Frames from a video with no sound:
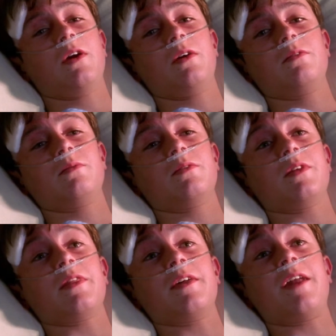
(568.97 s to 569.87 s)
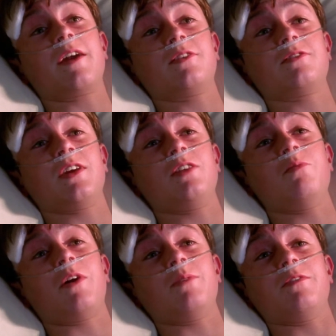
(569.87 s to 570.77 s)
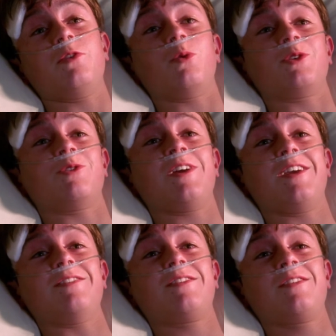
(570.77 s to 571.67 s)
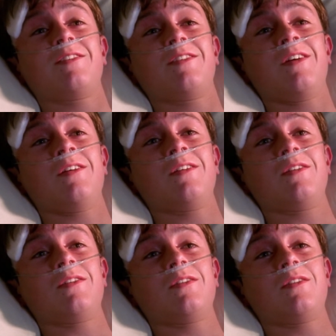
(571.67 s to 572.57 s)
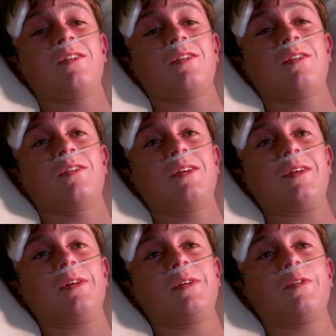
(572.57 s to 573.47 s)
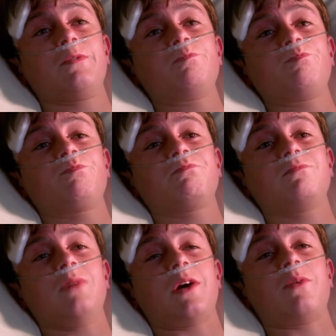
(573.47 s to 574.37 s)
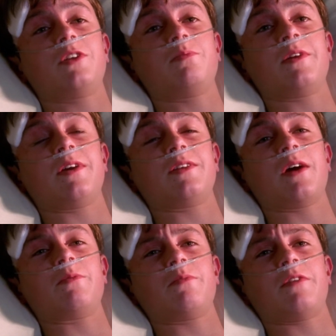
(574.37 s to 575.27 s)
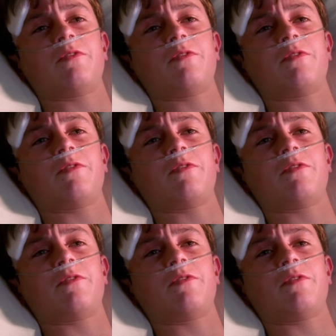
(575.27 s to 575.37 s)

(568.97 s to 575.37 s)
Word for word: can't be solved. Ryan, the abused kid he befriended, comes back for an episode, and it turns out he has a brain tumor, and he dies.